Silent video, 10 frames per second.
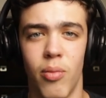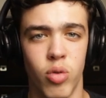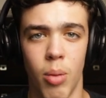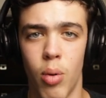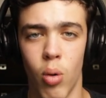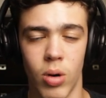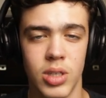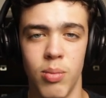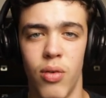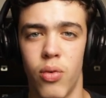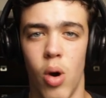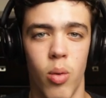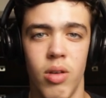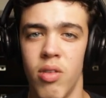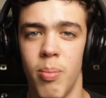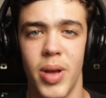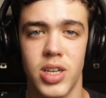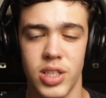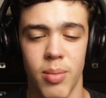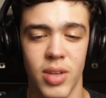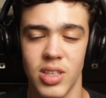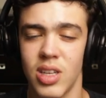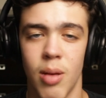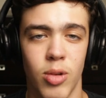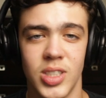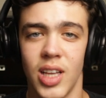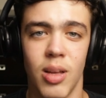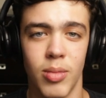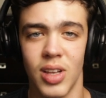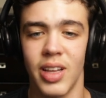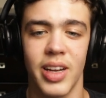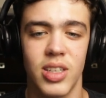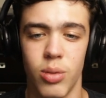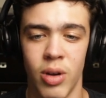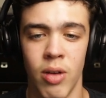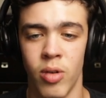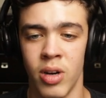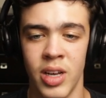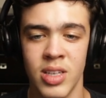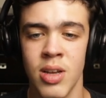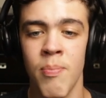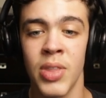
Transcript: report before we even pitch something to them or send them the link to whatever it is.